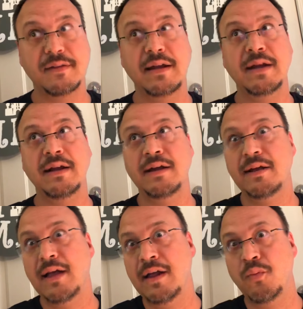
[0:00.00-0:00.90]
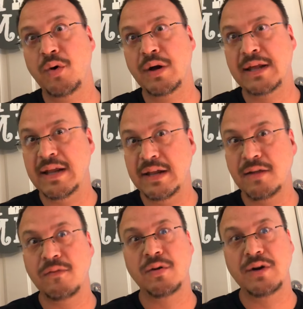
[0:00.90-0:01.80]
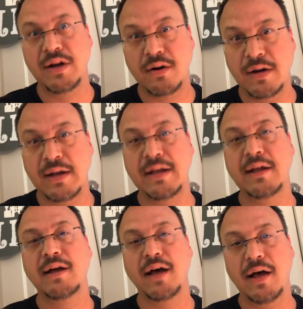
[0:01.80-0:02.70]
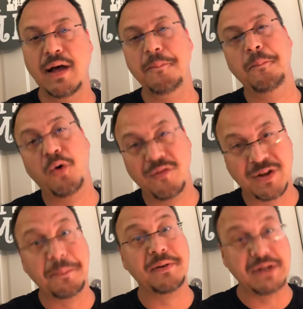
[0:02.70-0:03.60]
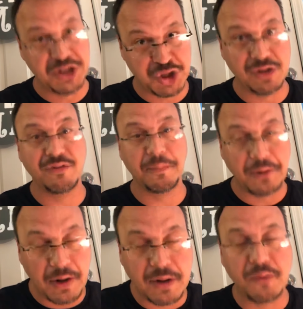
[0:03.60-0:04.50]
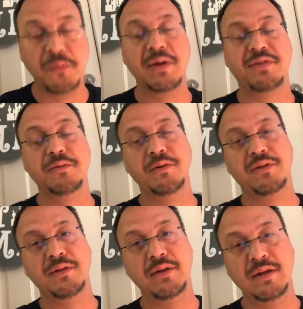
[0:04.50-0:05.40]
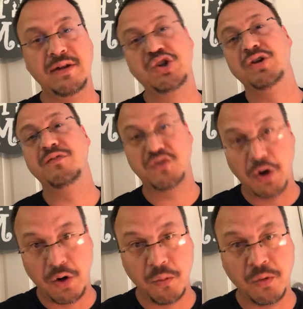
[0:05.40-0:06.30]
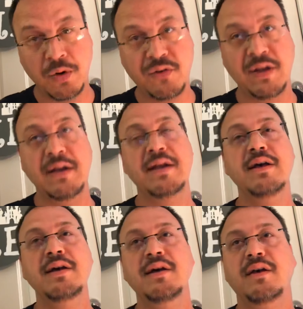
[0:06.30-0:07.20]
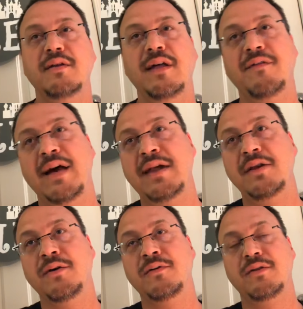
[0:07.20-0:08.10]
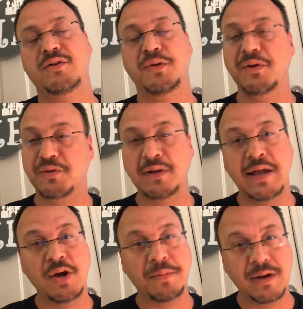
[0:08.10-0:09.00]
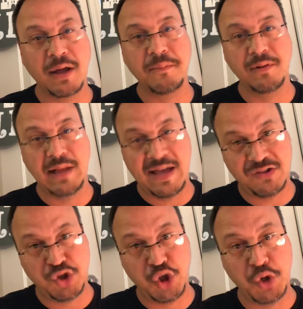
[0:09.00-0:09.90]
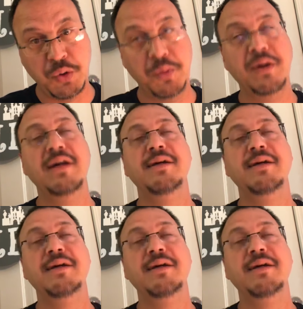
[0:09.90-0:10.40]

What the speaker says: We're nearing more of a completion of the park with the addition of Star Wars, and they've had Toy Story Land opening up last June.